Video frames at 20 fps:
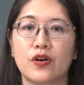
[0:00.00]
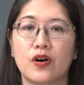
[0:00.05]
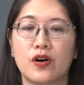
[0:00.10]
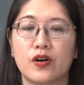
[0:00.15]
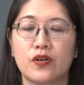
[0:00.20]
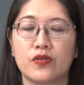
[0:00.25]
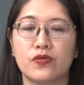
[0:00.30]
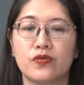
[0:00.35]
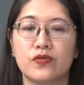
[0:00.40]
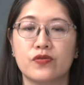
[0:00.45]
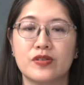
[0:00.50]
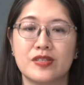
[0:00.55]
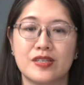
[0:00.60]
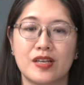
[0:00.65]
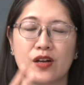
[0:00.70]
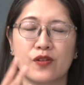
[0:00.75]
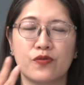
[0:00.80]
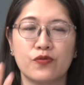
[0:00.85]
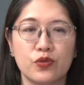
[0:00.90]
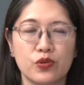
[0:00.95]
of
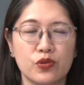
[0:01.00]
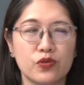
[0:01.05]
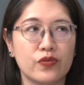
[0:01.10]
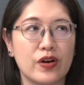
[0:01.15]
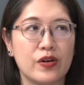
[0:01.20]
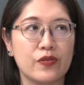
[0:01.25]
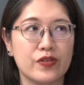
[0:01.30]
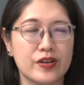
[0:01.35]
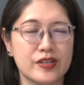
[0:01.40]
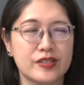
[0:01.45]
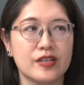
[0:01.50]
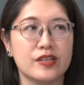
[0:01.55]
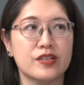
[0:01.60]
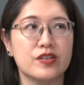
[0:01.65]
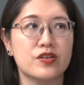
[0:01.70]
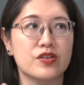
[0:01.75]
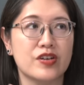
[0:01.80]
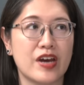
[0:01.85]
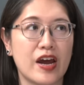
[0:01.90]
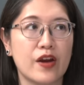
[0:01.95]
self-rule
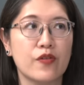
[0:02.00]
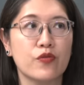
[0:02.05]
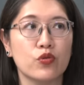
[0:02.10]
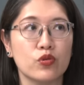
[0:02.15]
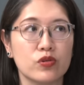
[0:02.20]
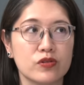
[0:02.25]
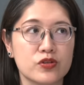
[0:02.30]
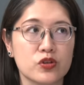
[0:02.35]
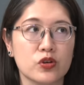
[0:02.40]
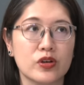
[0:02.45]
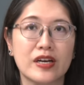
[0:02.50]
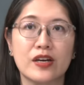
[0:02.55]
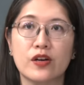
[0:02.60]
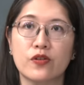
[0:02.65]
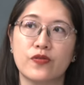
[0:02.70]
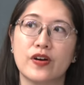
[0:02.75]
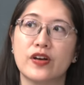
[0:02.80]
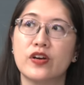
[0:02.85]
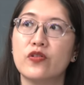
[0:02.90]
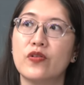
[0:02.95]
versus shared rule. So in a
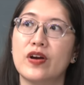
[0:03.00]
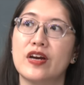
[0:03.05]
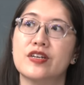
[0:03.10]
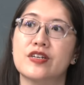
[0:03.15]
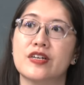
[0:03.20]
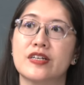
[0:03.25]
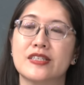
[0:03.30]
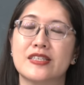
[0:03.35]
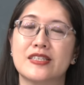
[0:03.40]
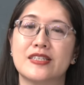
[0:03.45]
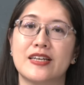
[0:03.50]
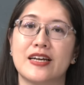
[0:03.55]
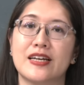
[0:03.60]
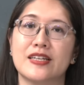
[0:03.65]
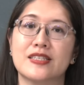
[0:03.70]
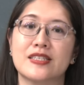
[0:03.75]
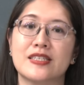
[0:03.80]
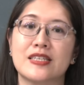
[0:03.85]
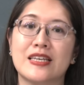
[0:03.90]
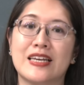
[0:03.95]
federation,
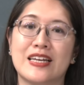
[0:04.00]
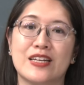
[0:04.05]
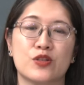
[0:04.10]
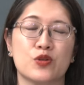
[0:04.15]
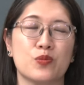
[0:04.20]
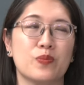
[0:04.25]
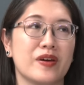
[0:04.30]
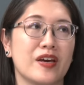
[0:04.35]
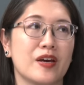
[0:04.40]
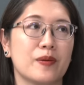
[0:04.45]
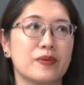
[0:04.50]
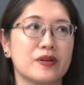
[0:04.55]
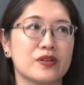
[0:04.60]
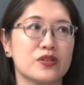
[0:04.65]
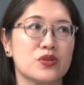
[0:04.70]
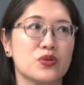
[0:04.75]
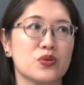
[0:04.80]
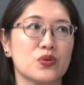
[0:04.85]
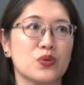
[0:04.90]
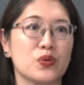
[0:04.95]
states need to be able
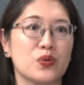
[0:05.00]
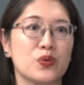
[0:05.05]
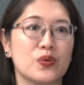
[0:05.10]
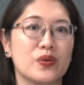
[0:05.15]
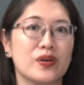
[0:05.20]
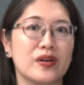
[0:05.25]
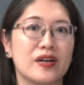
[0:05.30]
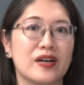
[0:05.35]
to